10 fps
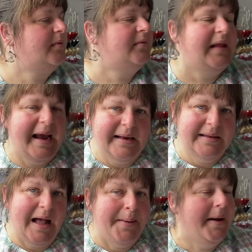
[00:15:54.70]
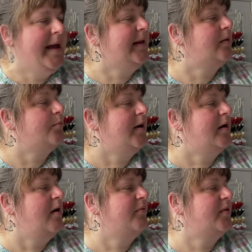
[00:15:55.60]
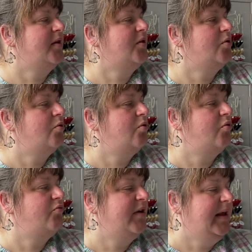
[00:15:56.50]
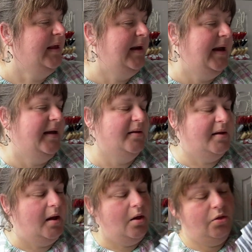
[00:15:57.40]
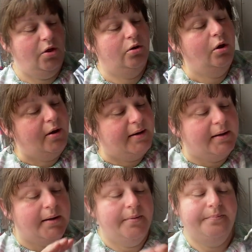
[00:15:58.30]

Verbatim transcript: Next up is one of the So Recreate the Looks.